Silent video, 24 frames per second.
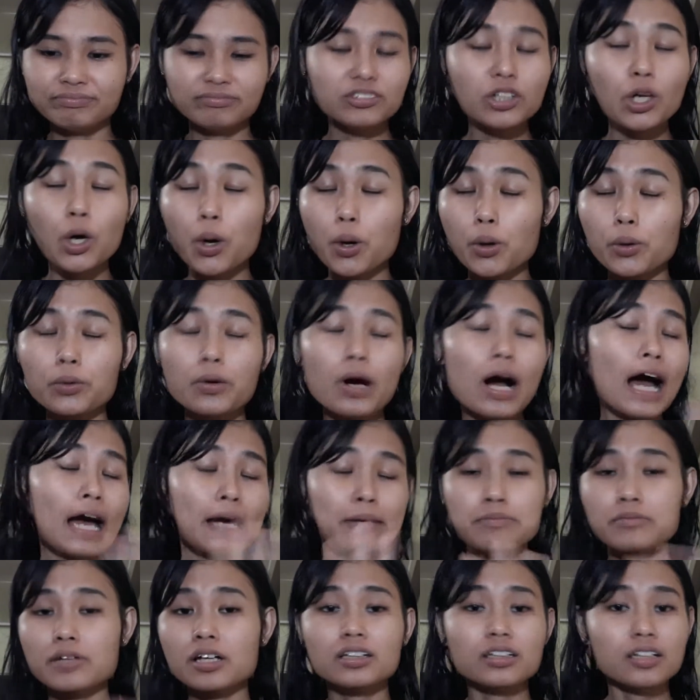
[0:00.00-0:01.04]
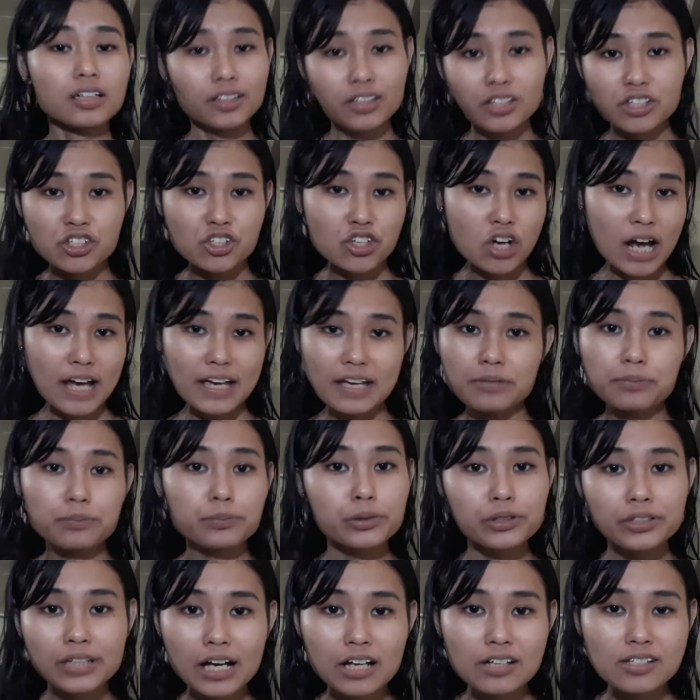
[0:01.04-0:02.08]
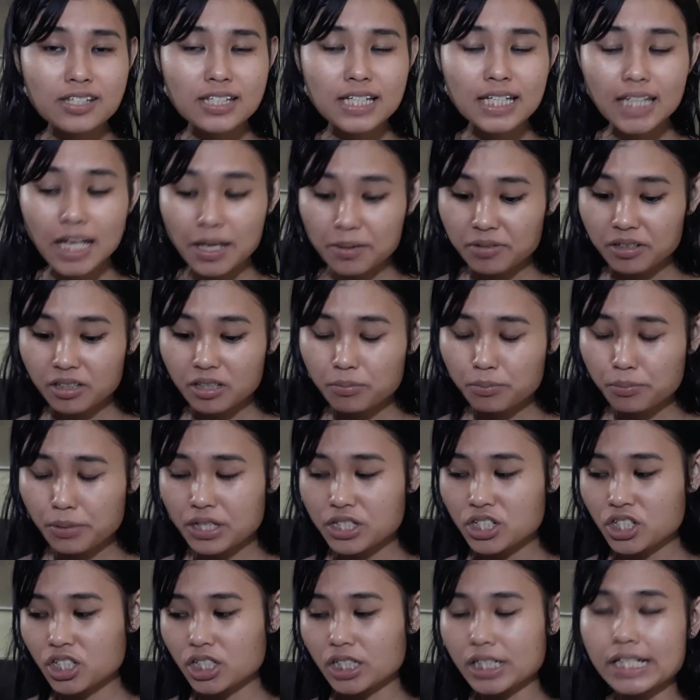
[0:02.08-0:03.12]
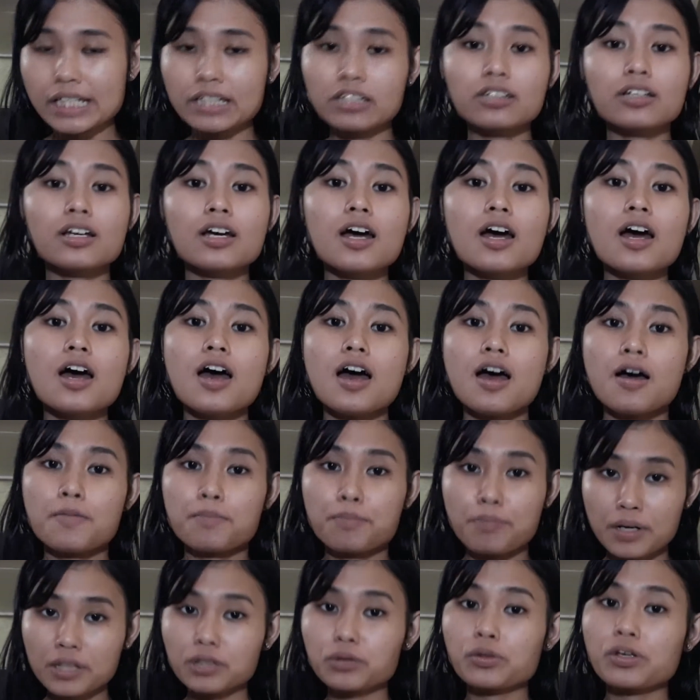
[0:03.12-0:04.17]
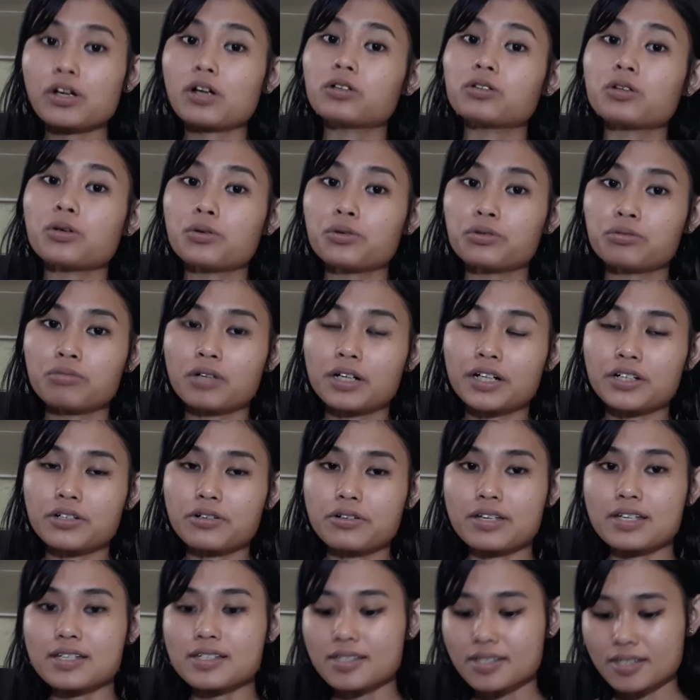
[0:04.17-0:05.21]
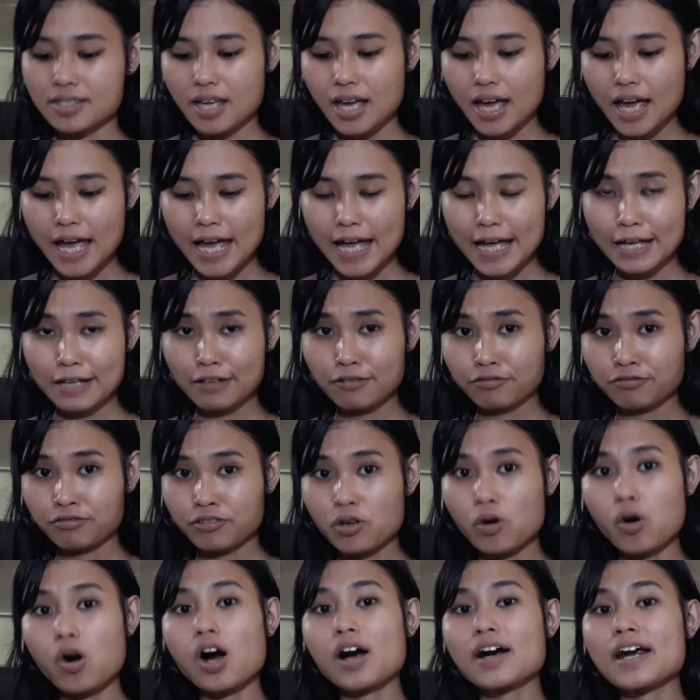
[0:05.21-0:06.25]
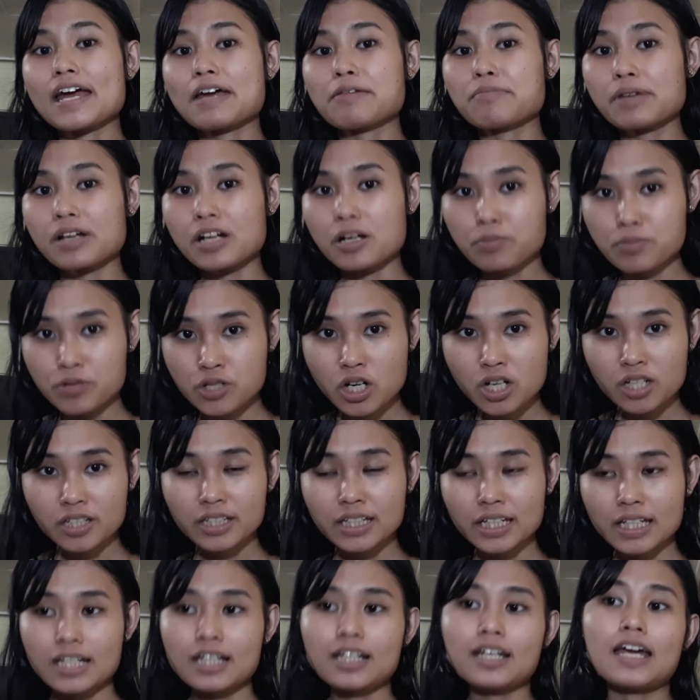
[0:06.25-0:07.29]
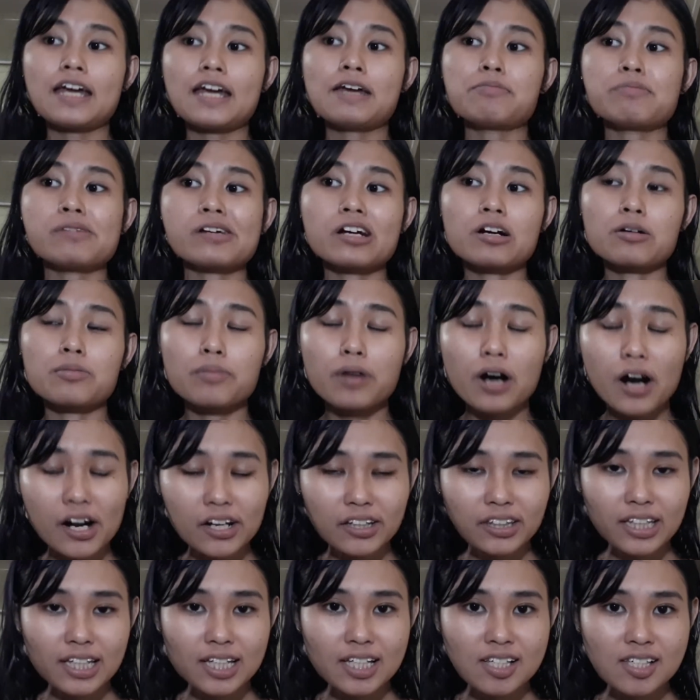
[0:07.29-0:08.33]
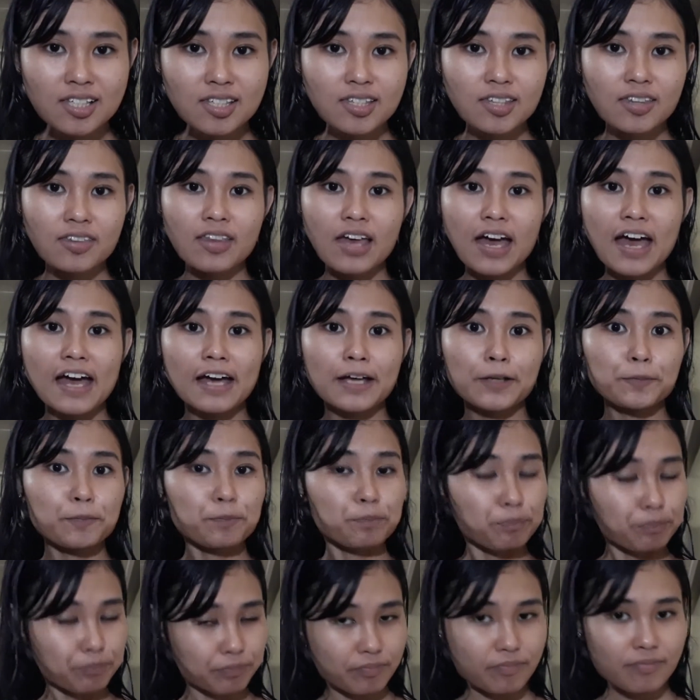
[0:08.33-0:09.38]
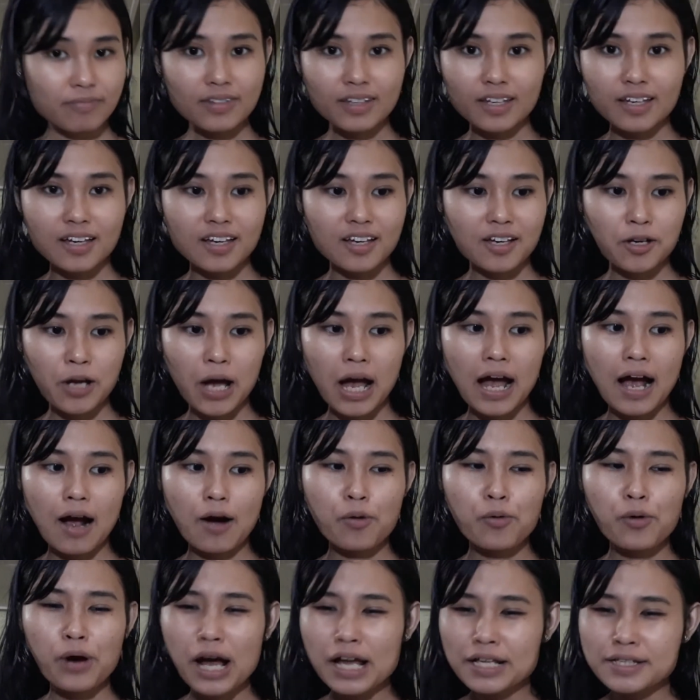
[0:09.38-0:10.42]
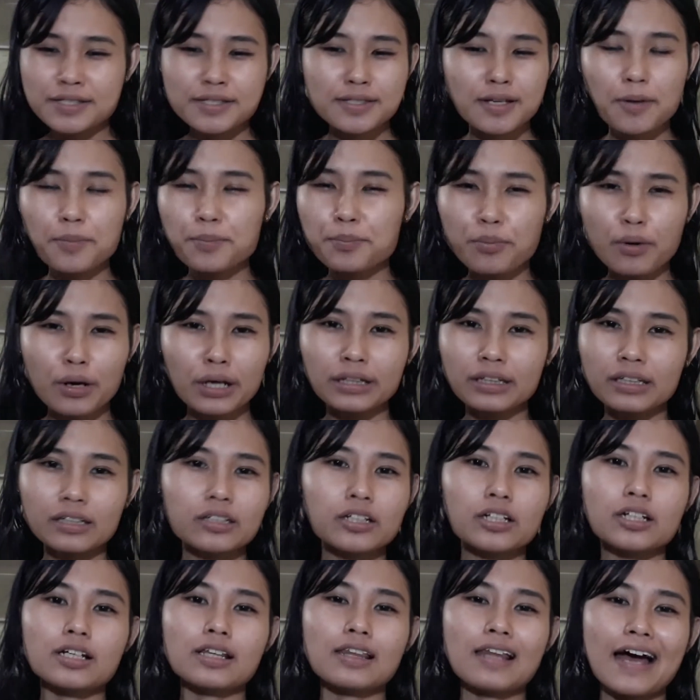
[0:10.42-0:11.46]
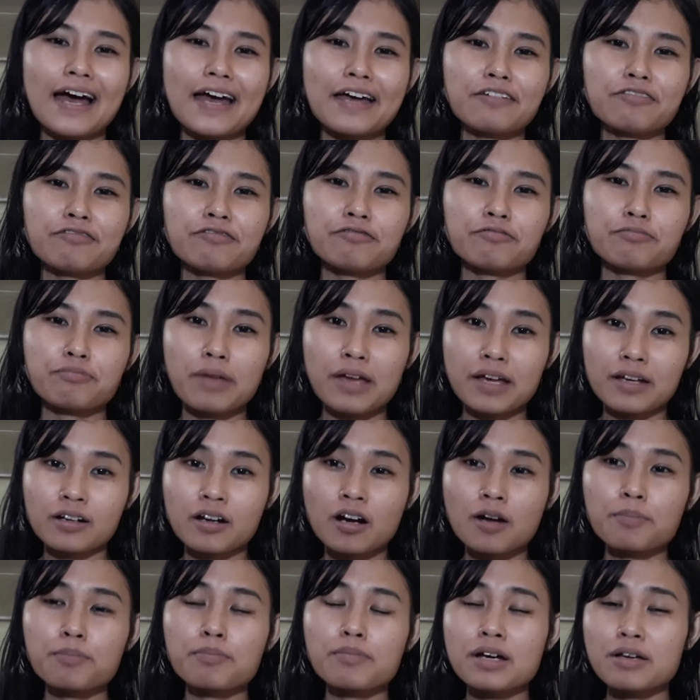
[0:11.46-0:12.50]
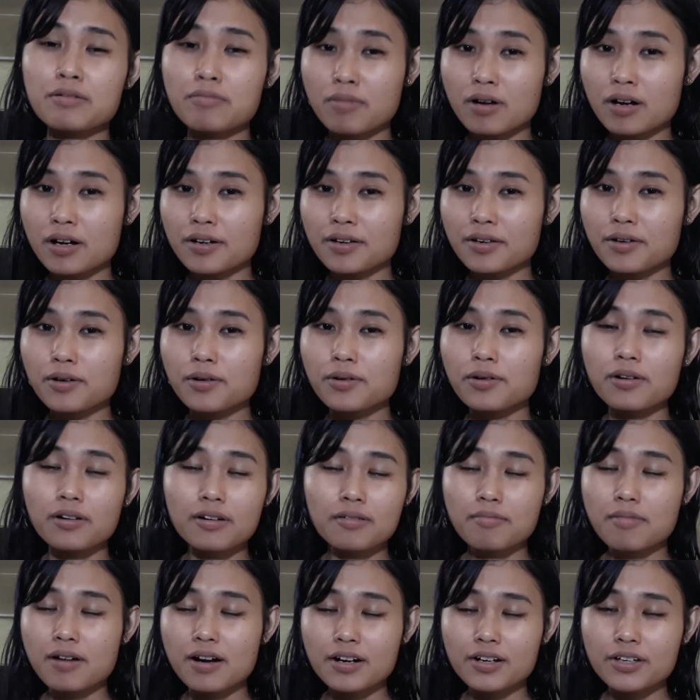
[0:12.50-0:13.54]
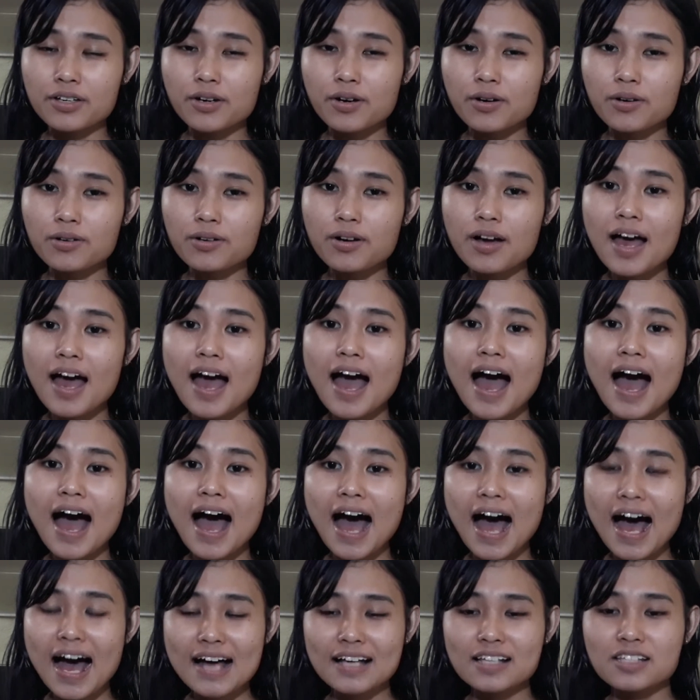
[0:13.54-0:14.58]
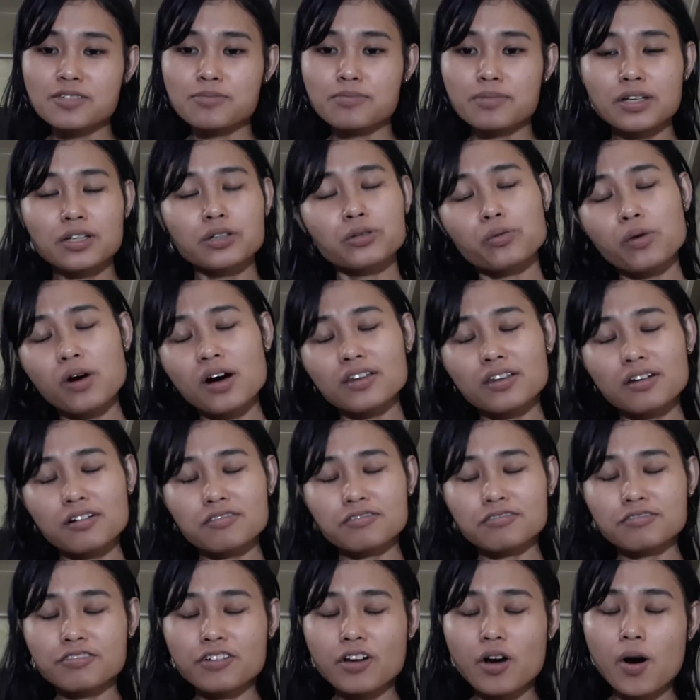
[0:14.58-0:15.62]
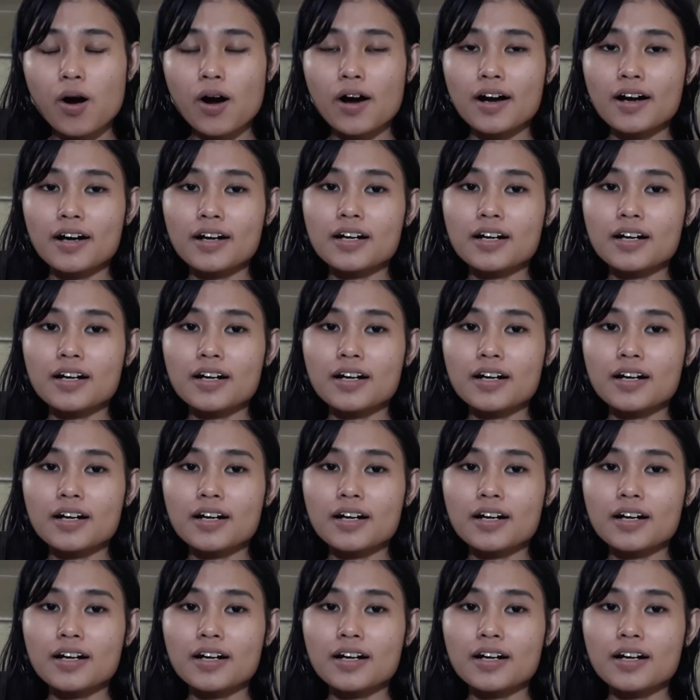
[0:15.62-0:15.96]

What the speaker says: No, I'm not gonna try and pronounce it. I'm gonna butcher it. But we all know who Mario is. If you are a makeup junkie, a makeup artist, then at some point in your life, Makeup by Mario or Mario has been one of your